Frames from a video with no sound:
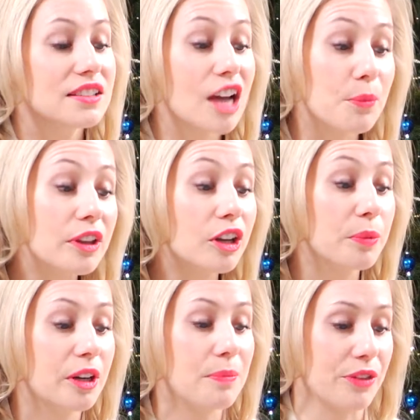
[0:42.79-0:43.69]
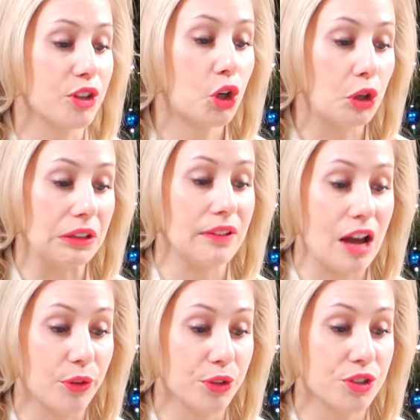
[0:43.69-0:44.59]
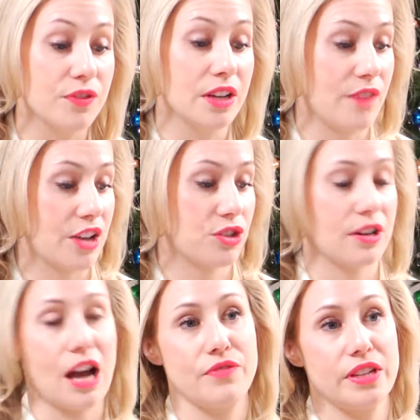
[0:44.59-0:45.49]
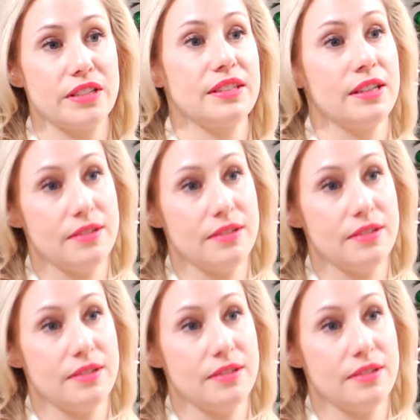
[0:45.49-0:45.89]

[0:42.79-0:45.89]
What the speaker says: Tell me a little bit about the current levels of the Investor Confidence